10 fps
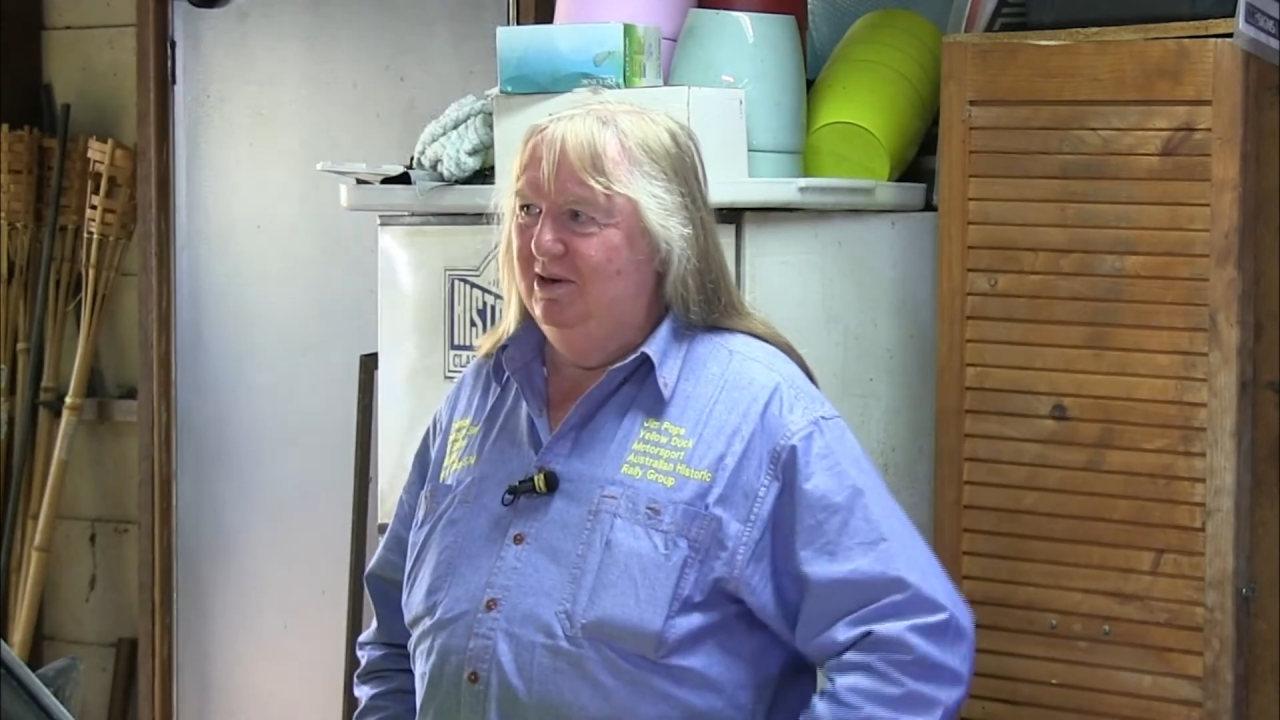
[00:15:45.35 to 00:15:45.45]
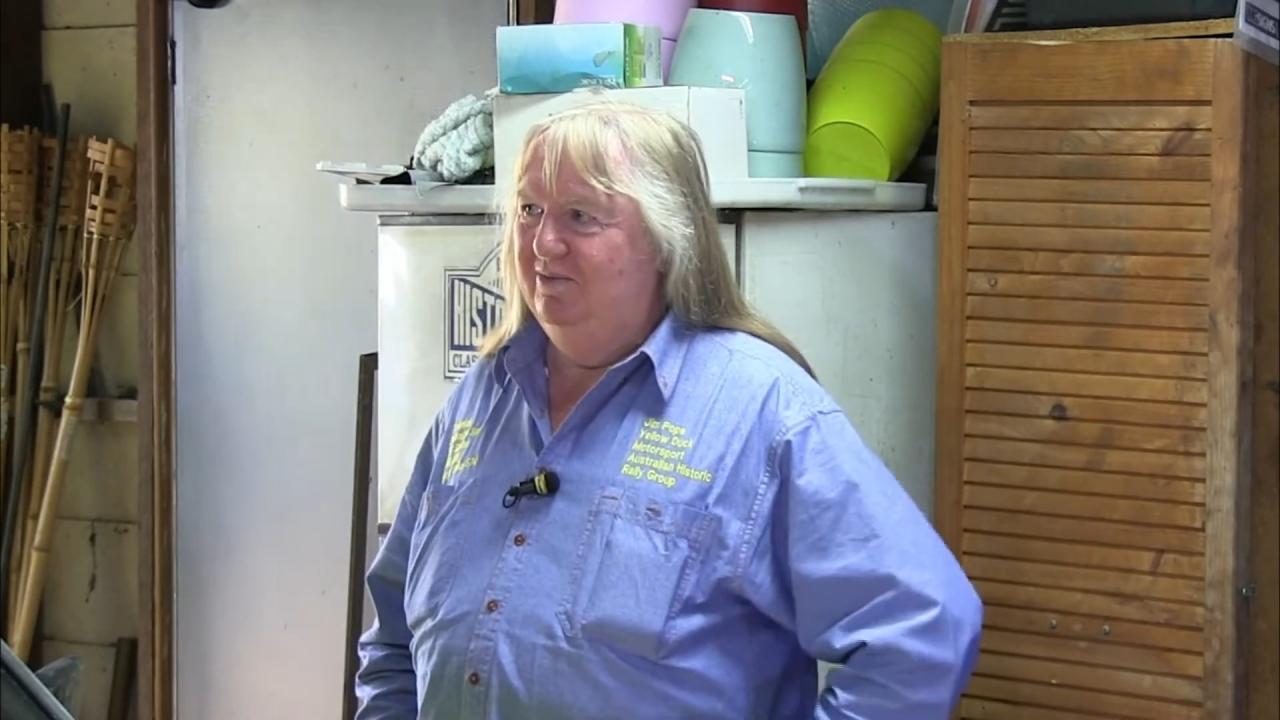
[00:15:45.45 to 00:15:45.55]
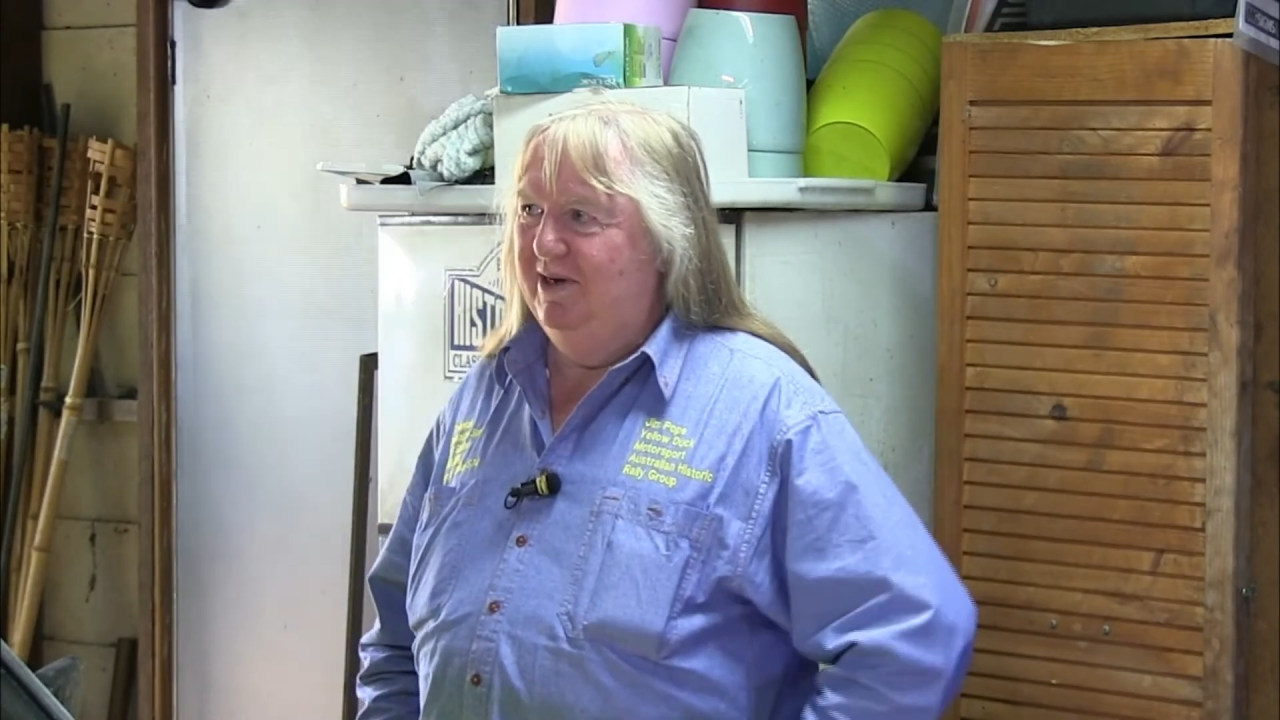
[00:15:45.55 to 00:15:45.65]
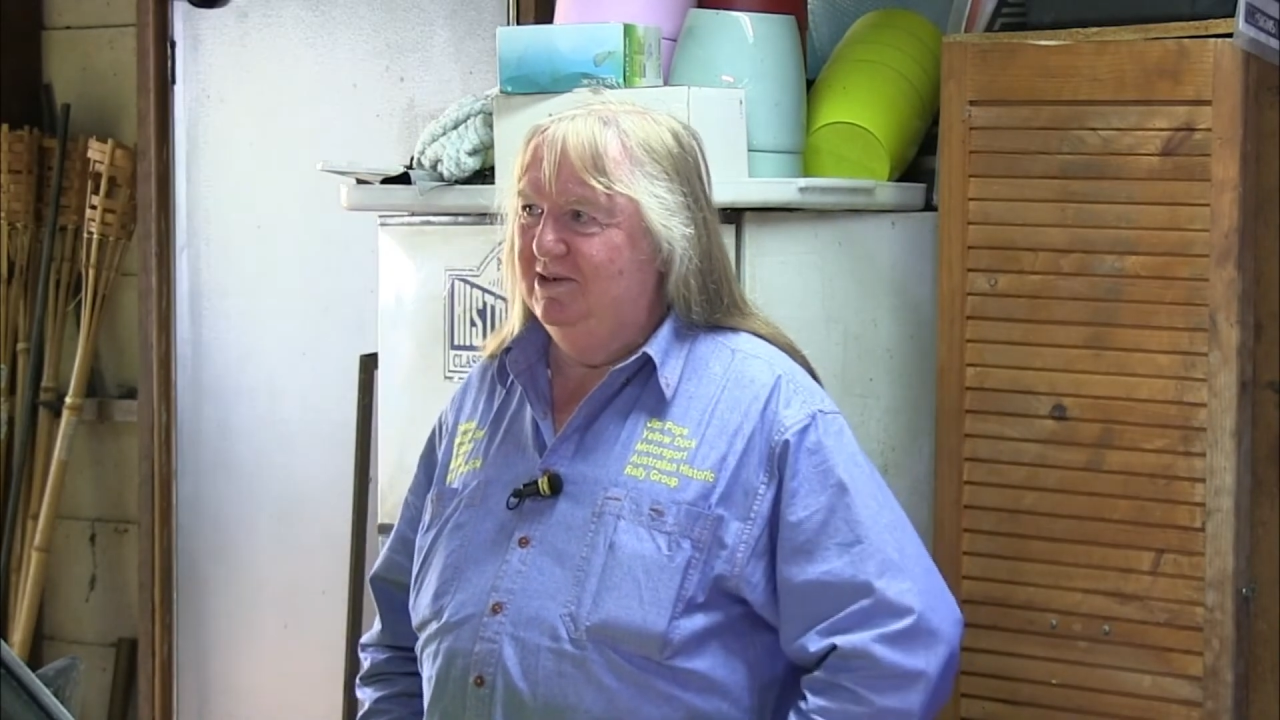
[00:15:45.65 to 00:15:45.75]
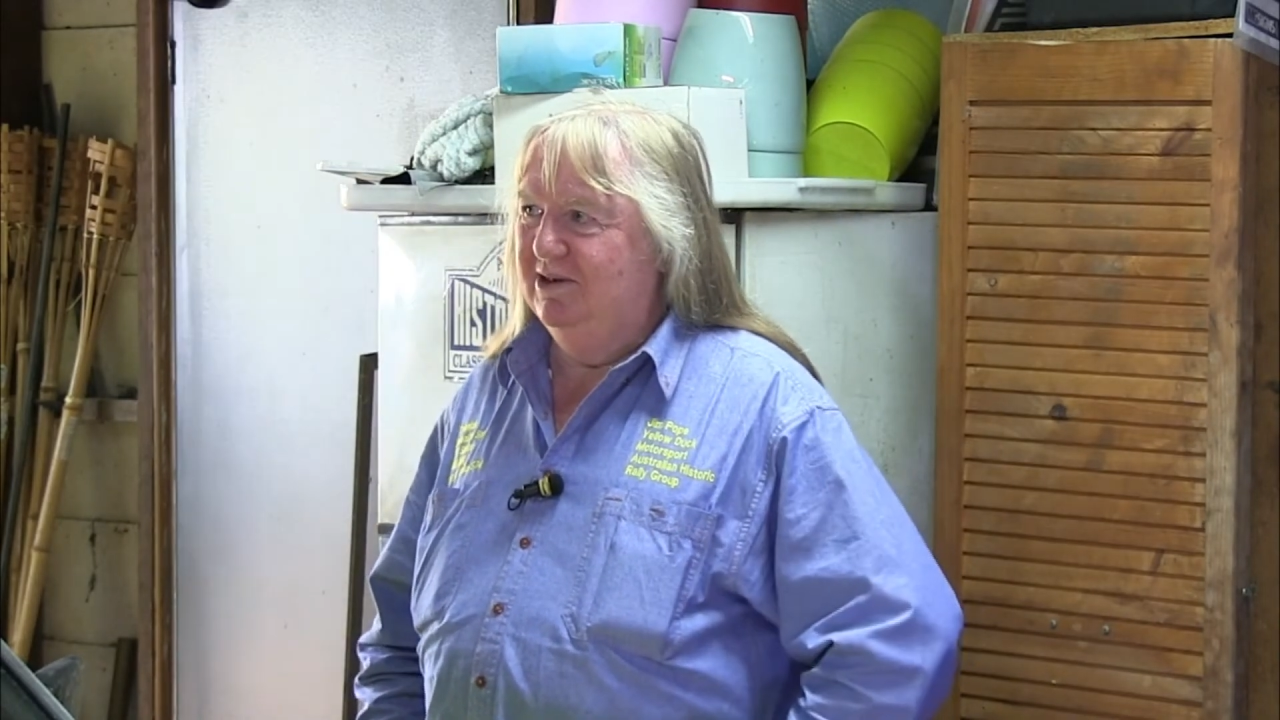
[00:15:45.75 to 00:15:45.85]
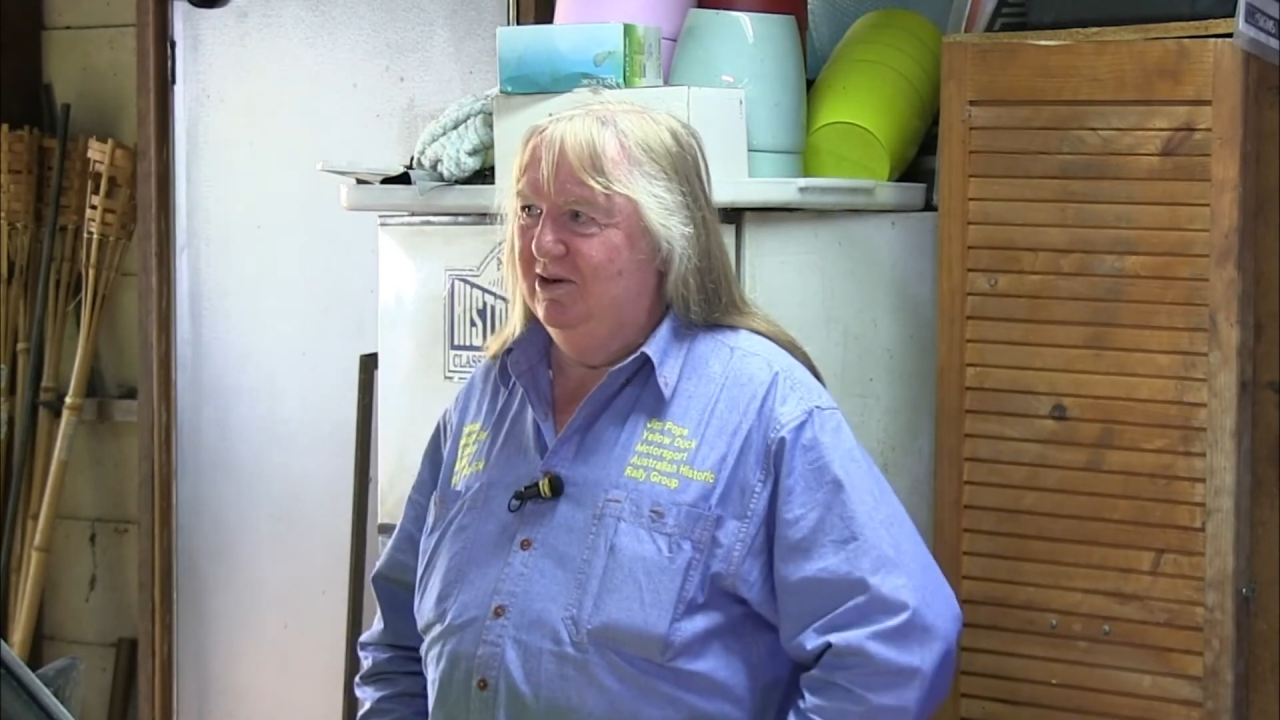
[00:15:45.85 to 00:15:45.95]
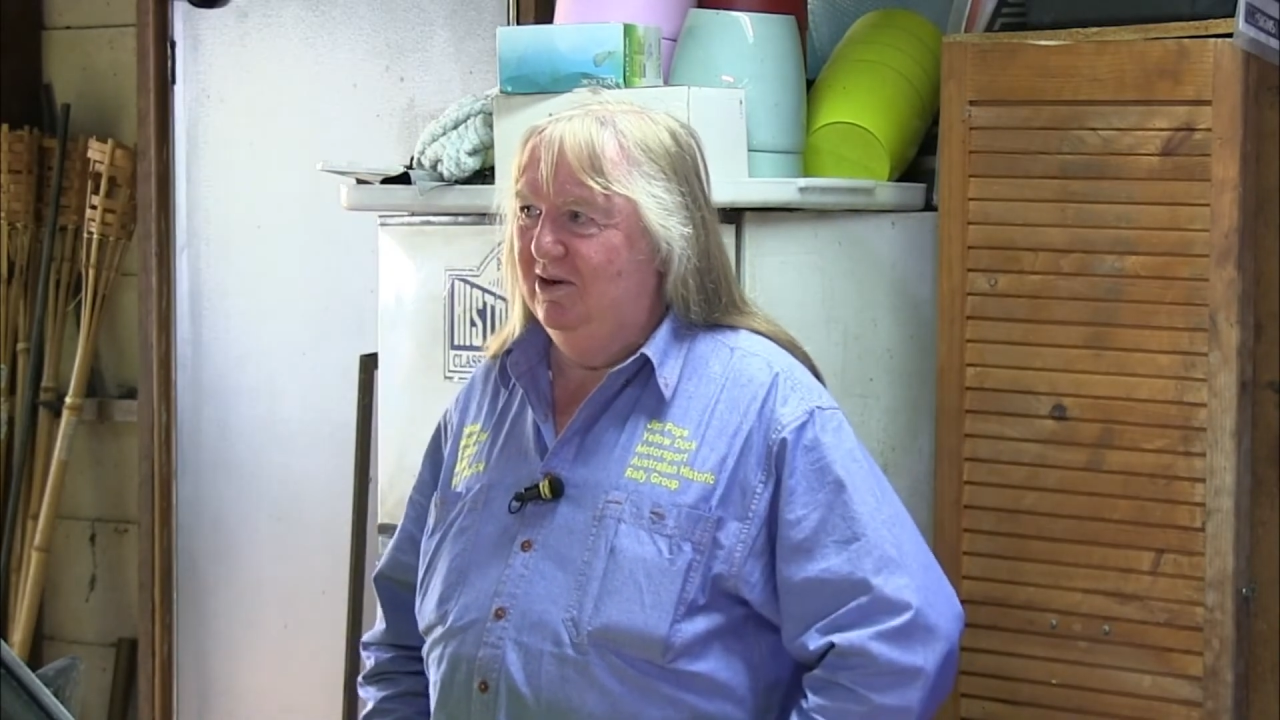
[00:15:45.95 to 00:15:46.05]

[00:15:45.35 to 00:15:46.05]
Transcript: event to